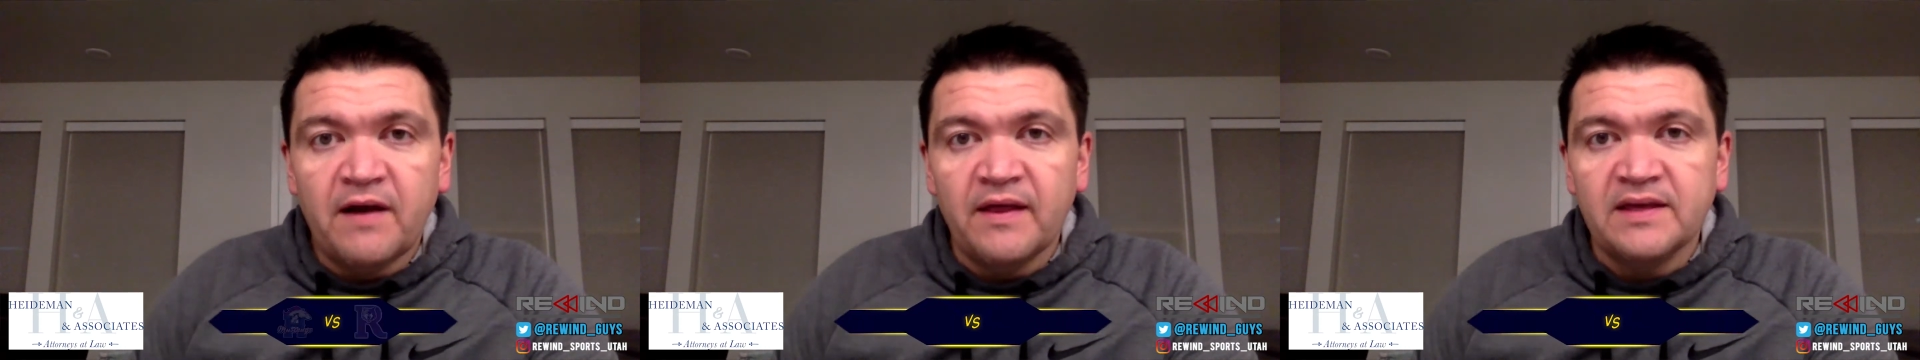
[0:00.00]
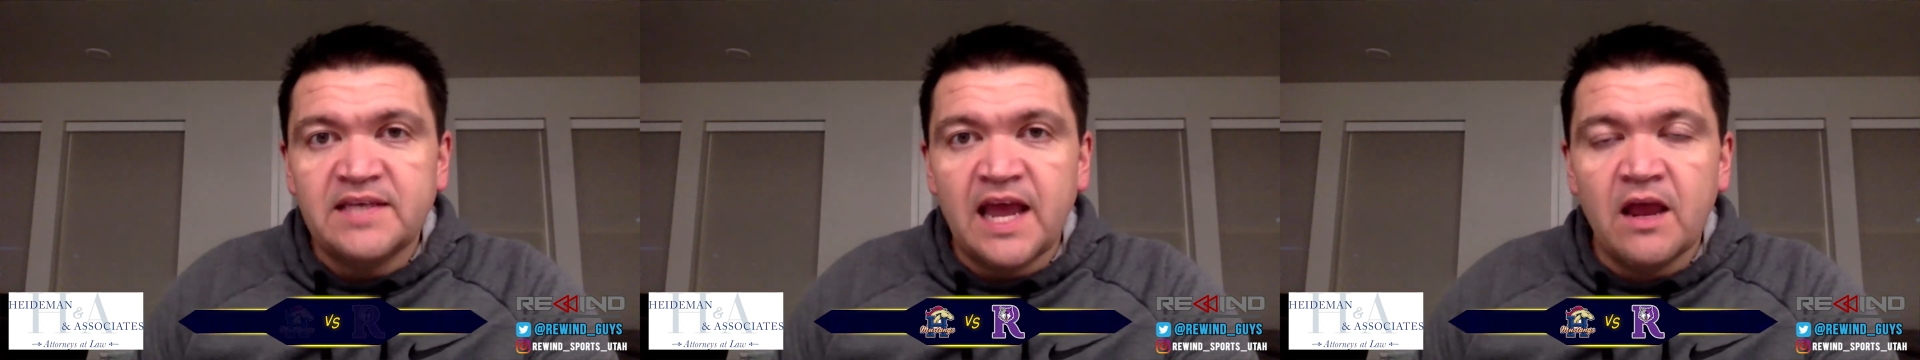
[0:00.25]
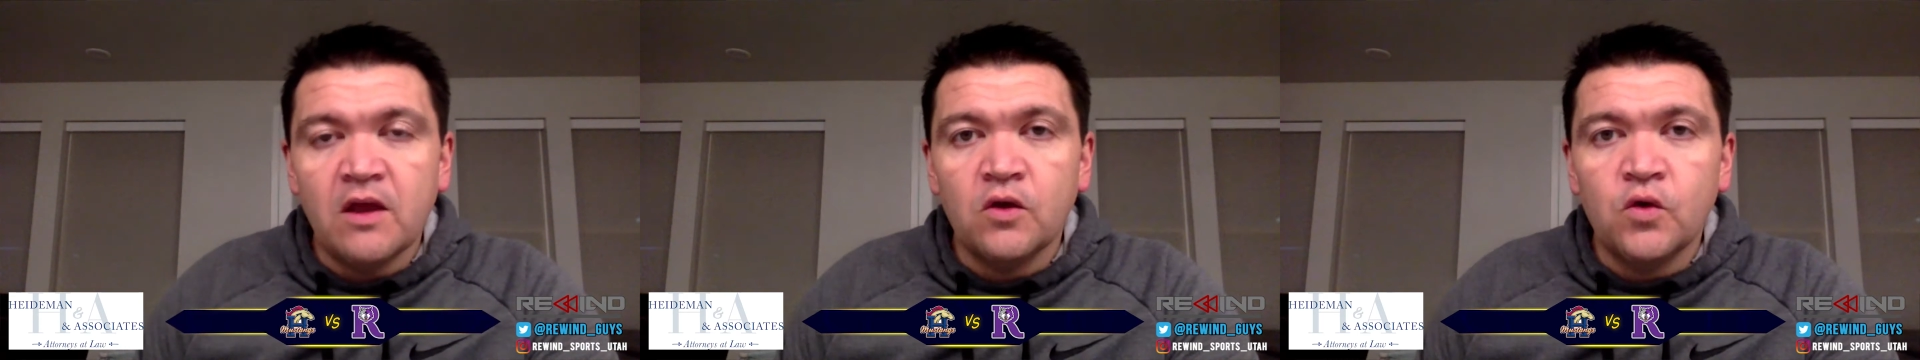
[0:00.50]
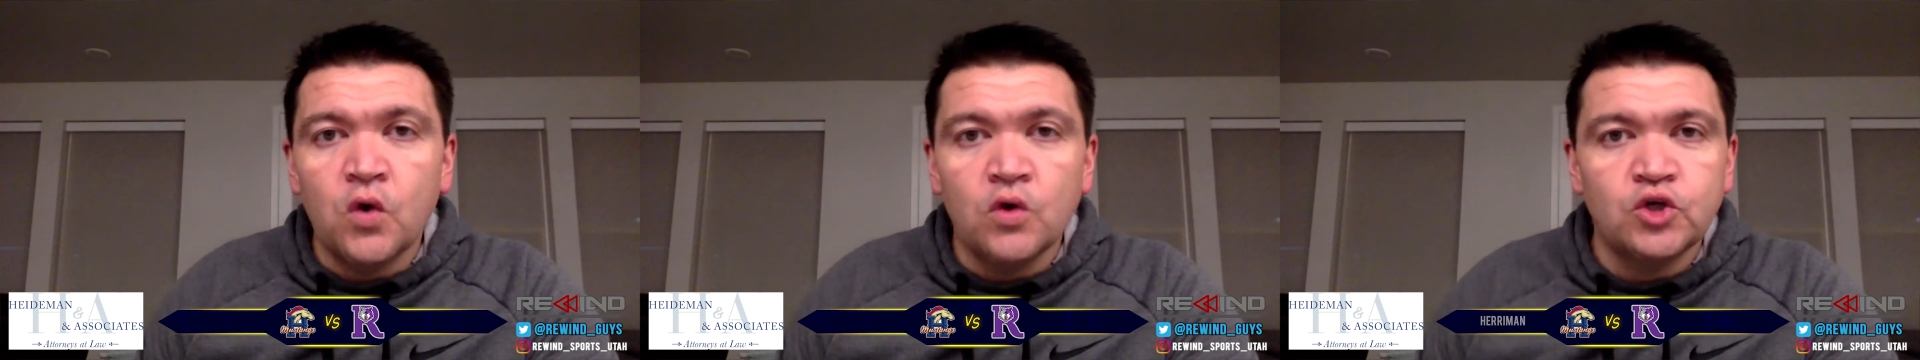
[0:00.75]
Falatea
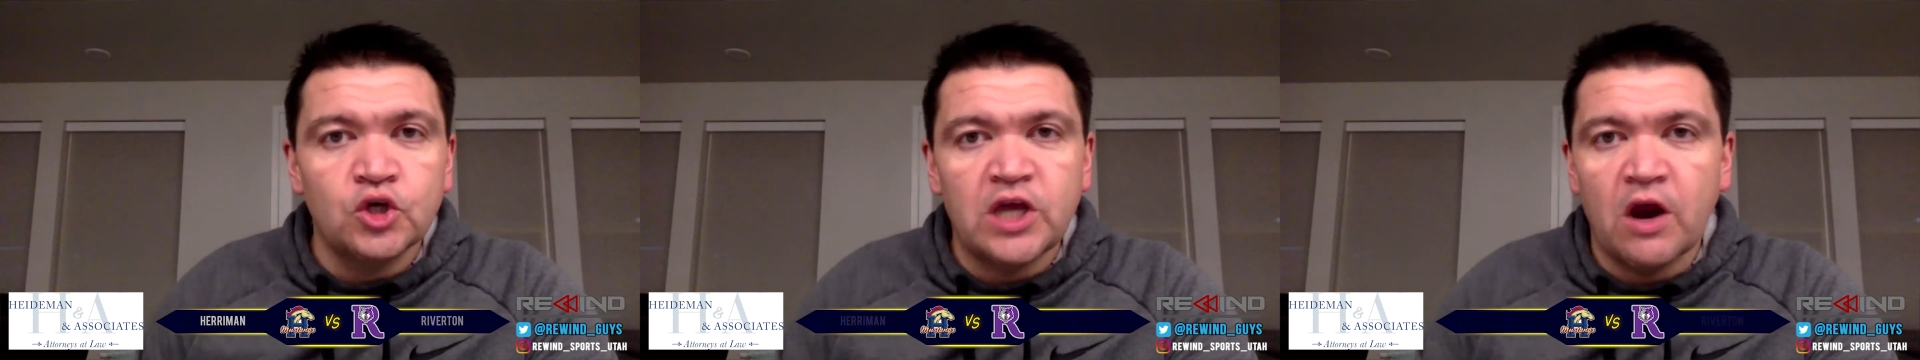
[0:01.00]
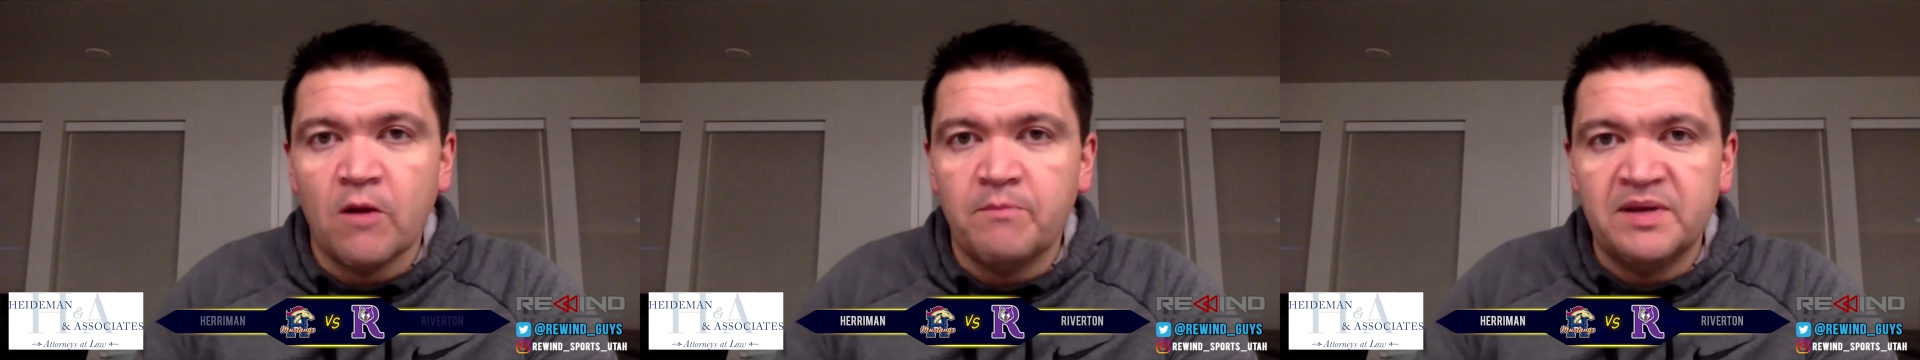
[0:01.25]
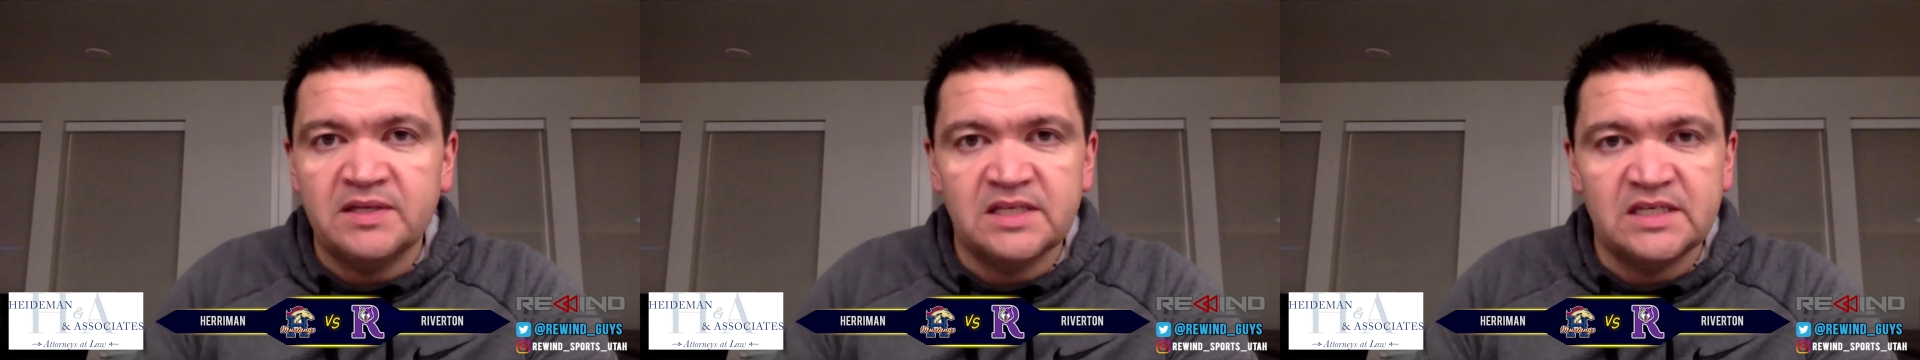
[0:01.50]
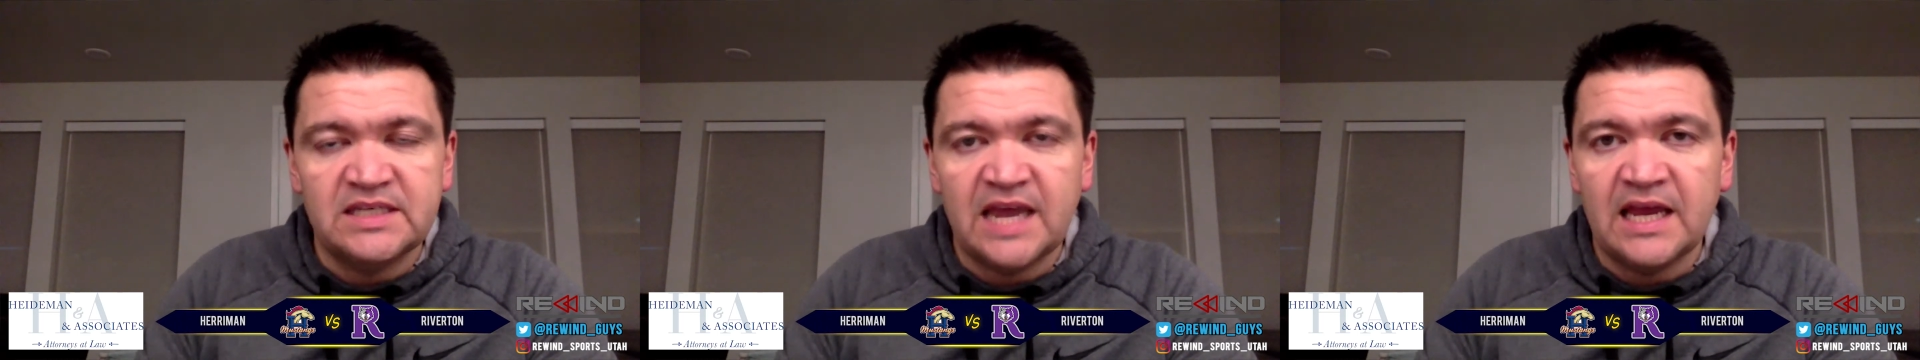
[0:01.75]
and crew took care of business,